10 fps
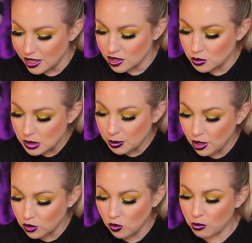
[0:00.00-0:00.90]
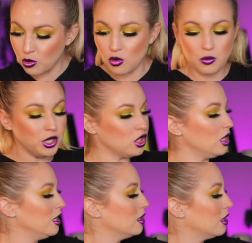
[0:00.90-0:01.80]
the next one is Paranormal, which
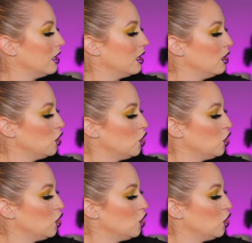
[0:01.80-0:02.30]
is like a